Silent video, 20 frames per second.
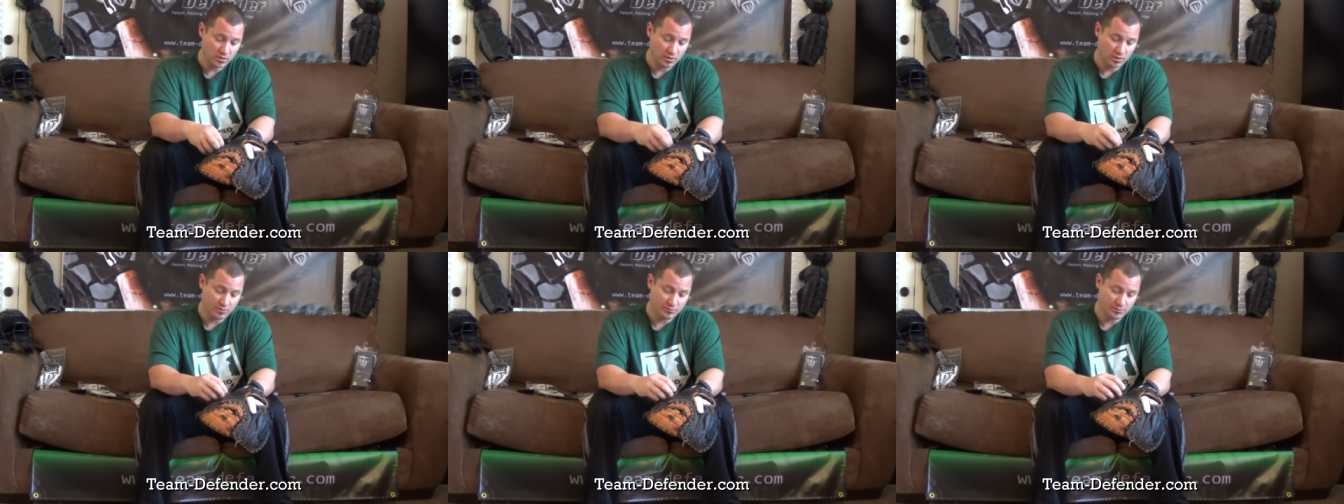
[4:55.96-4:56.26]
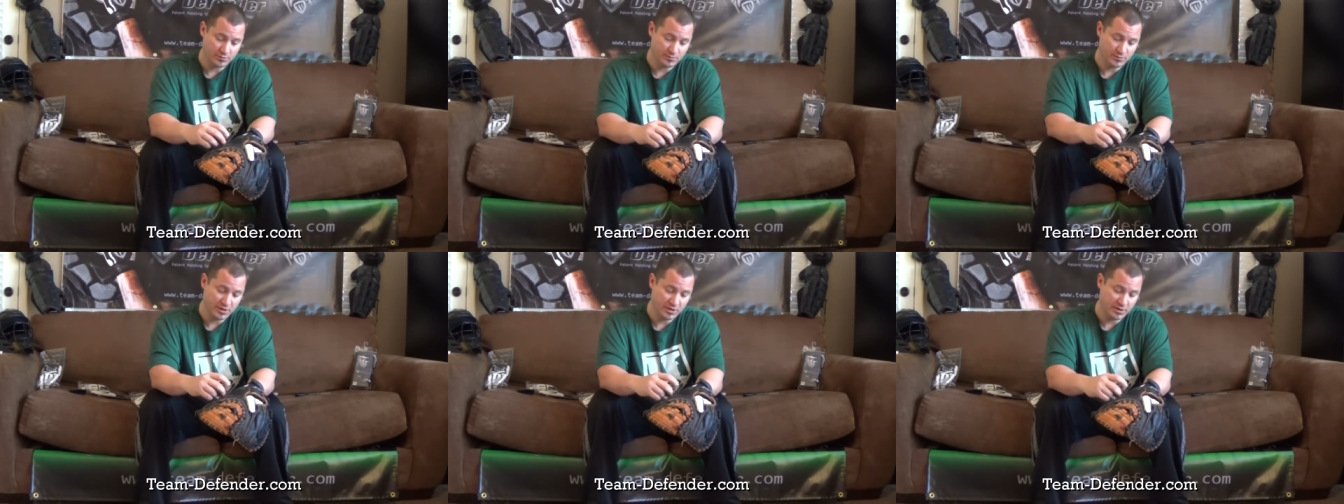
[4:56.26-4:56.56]

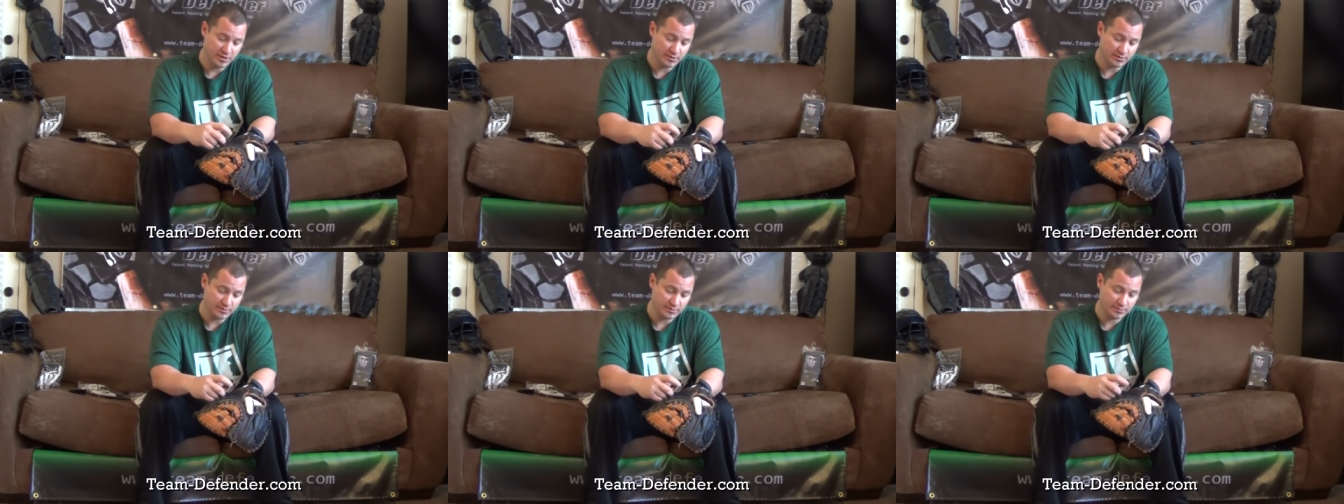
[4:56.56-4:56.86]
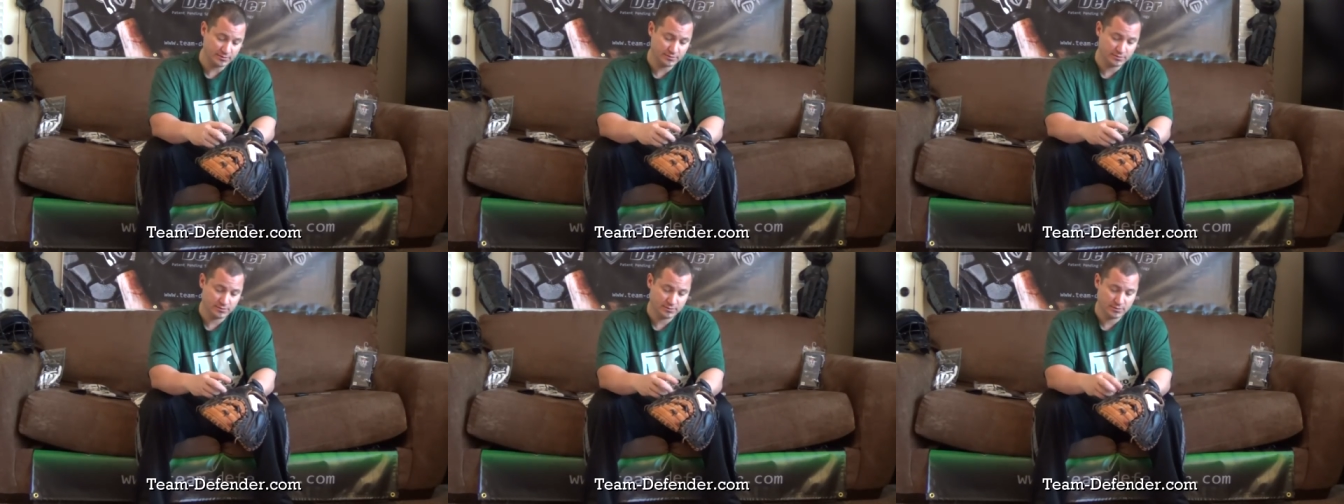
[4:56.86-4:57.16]
on the mitt.
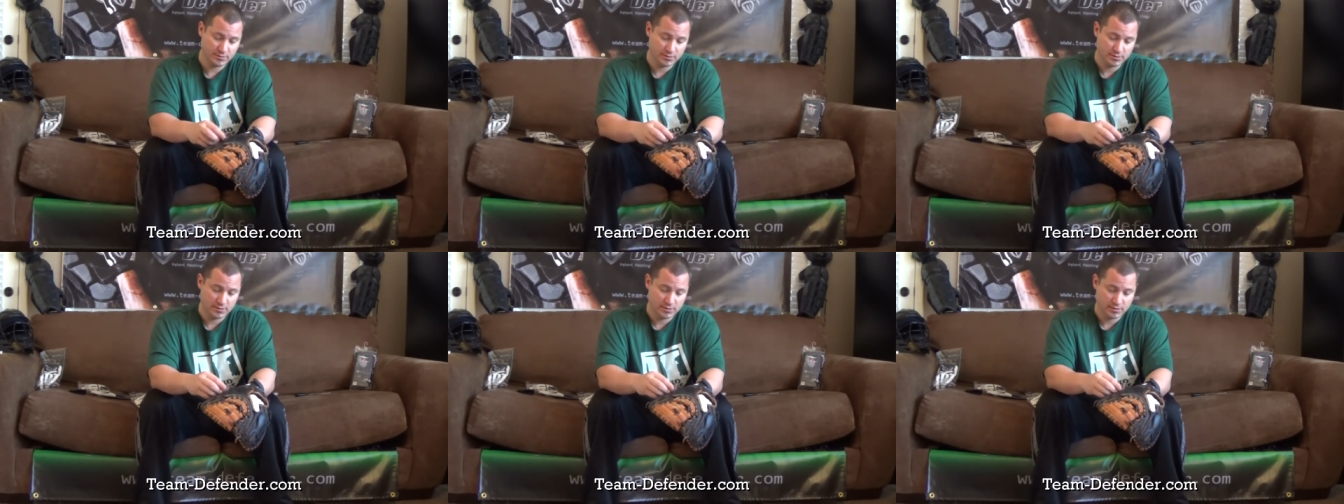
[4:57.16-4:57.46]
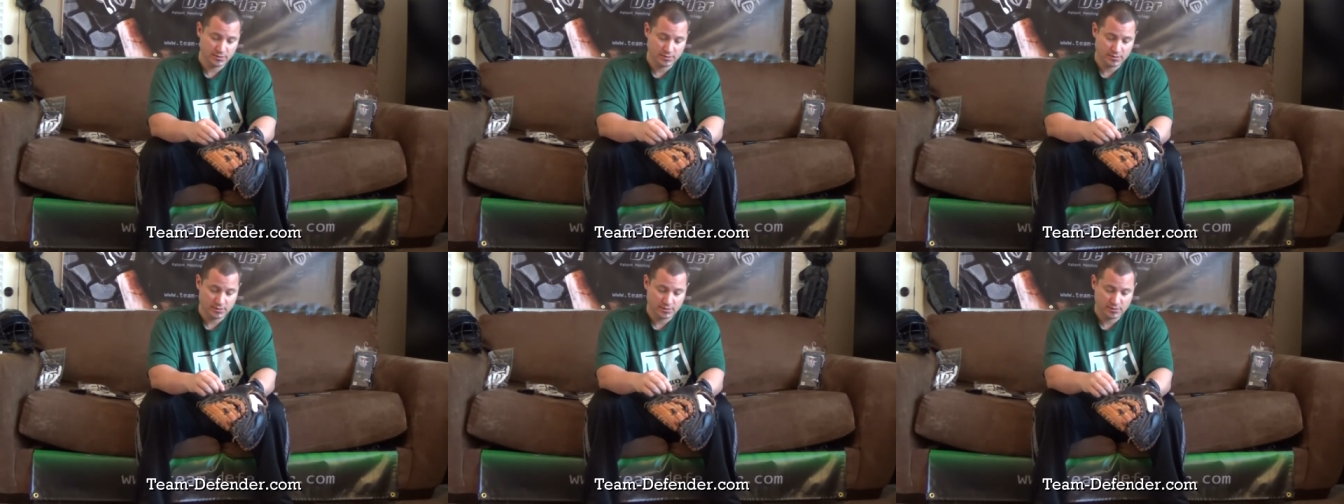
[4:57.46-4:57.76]

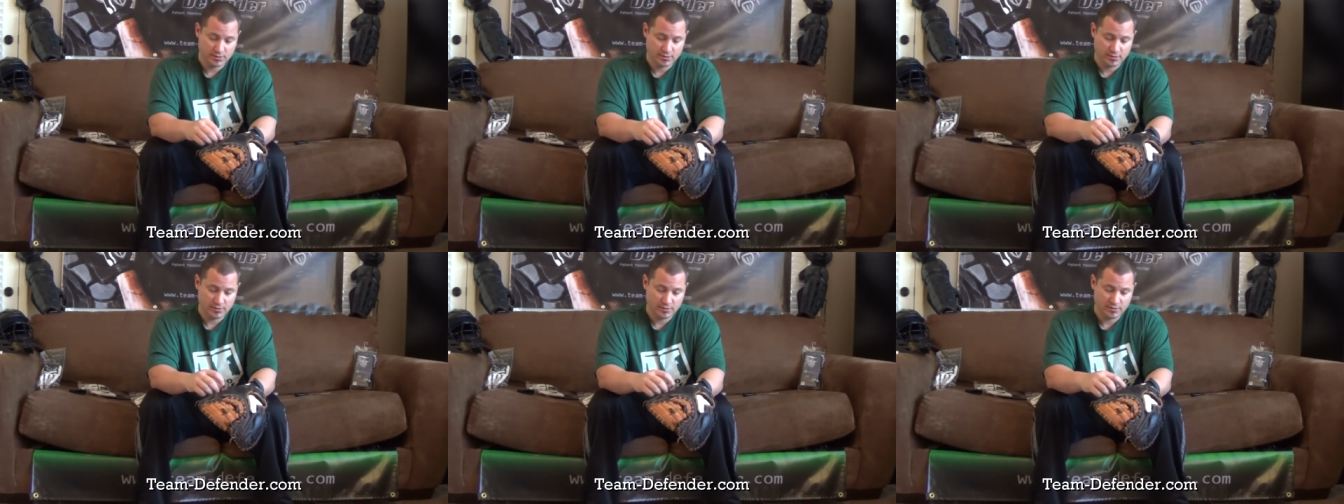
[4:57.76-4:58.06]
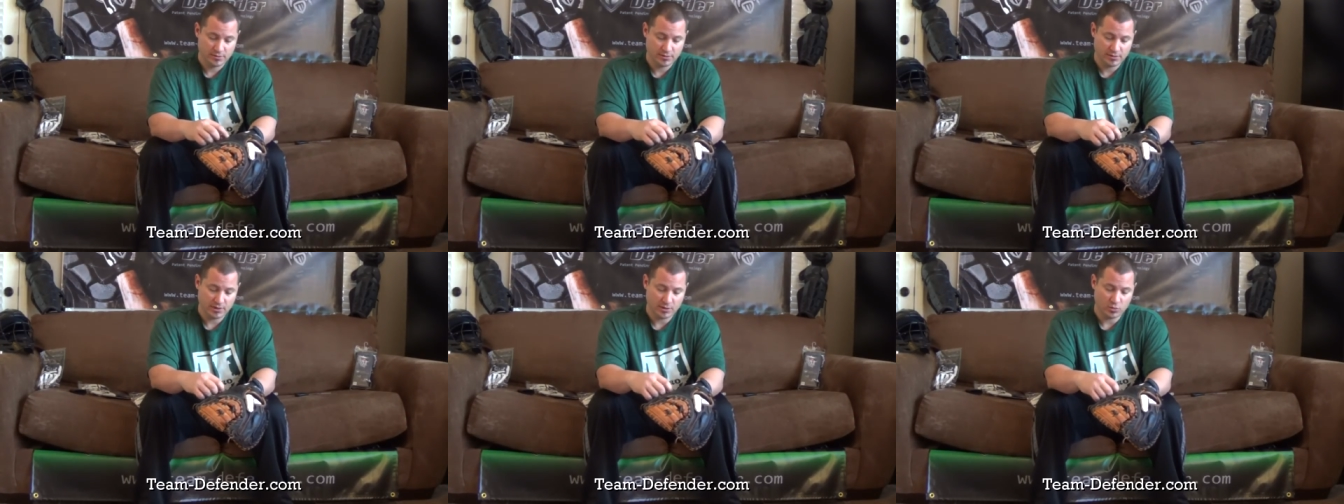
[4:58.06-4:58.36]

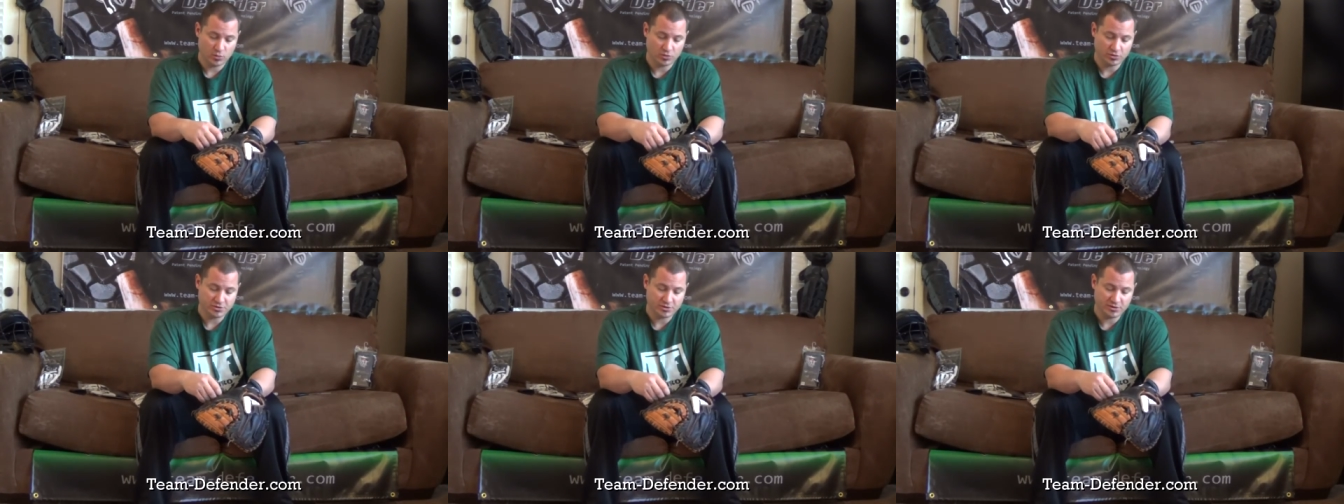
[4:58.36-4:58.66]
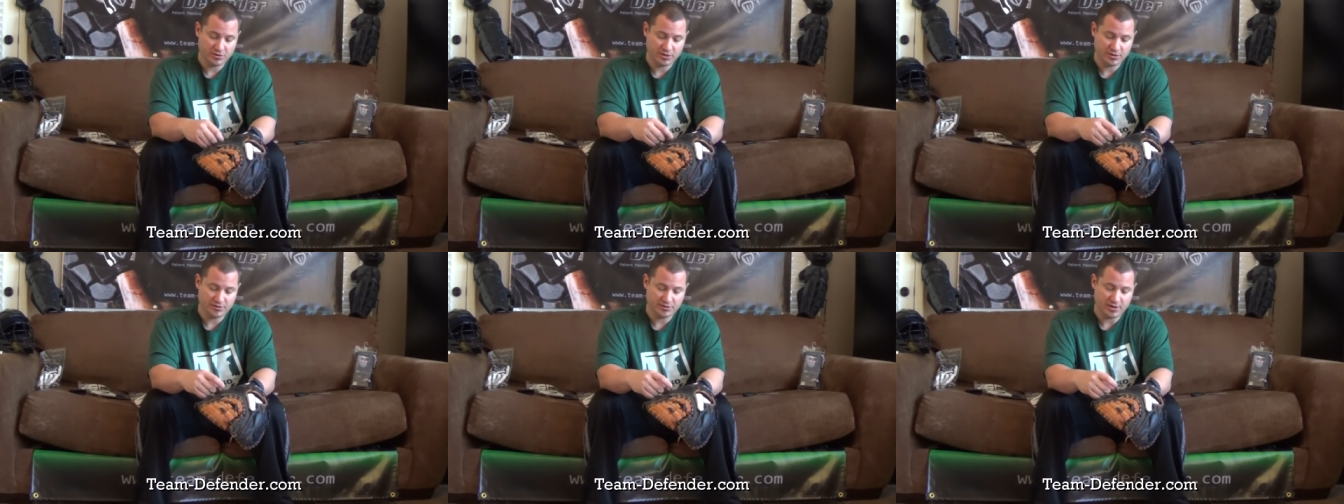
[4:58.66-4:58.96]
And once
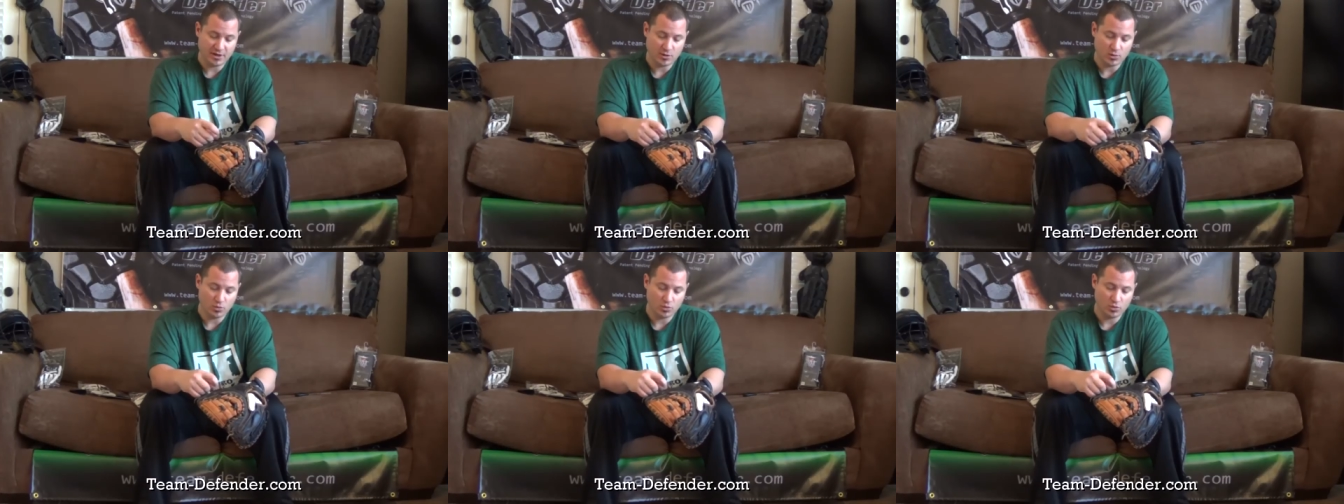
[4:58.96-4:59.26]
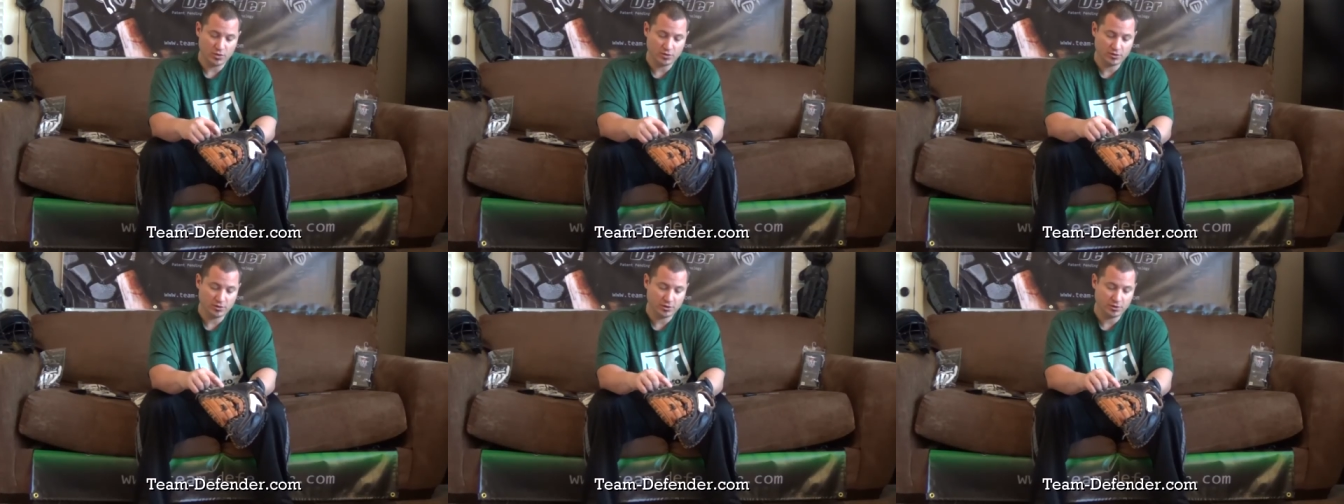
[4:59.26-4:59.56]
you get that
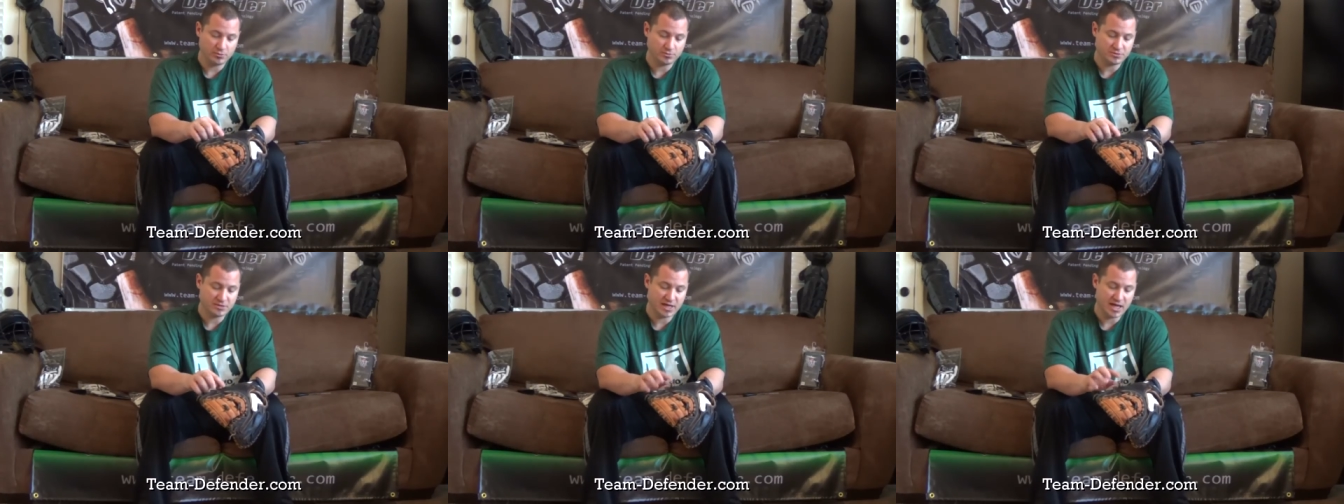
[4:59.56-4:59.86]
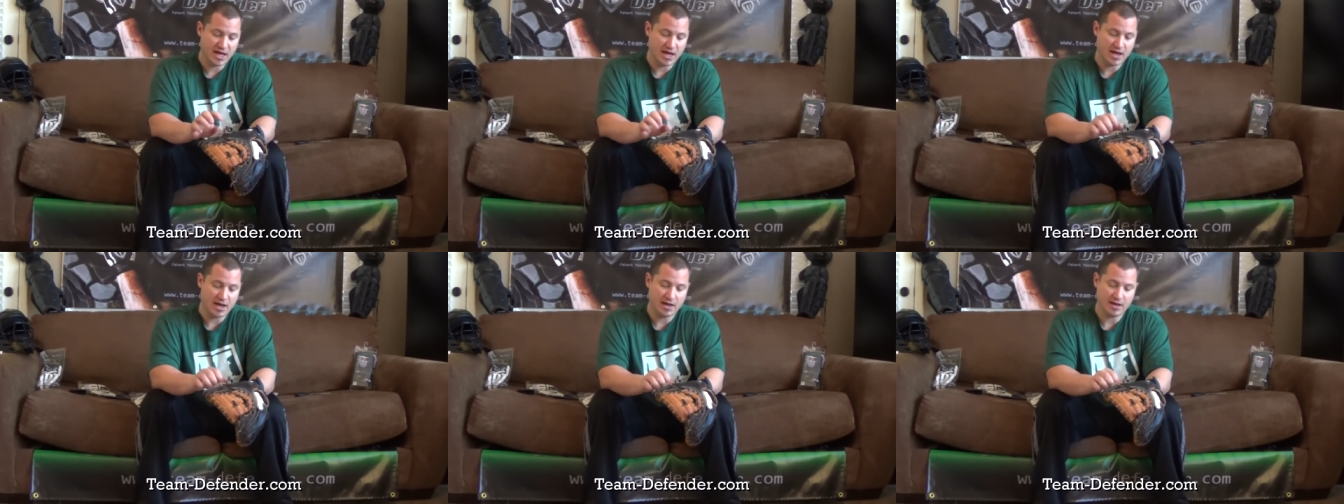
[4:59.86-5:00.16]
one loop
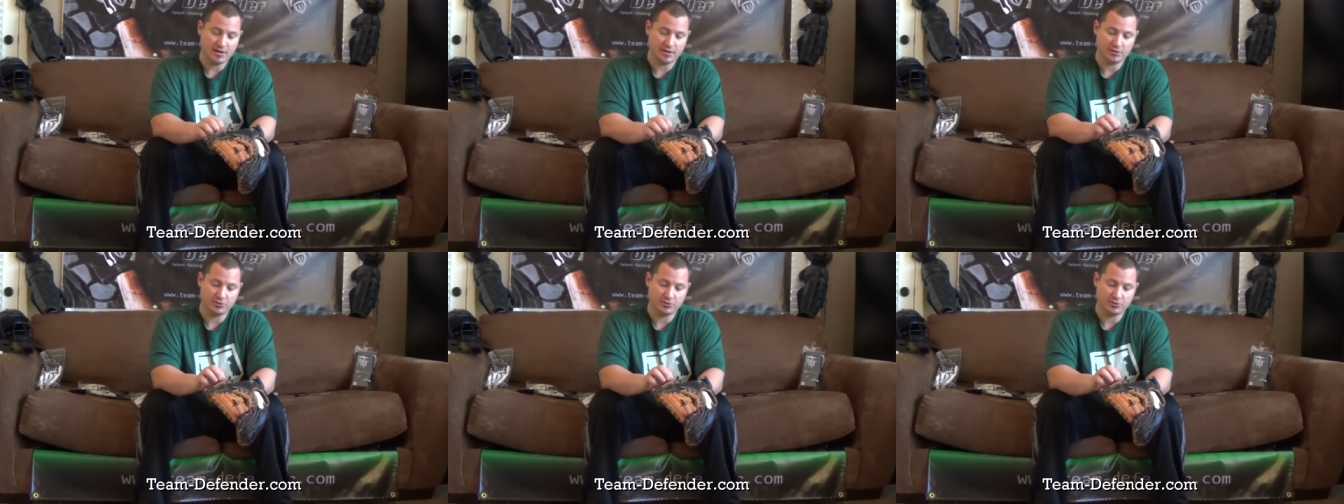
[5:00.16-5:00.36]
tie,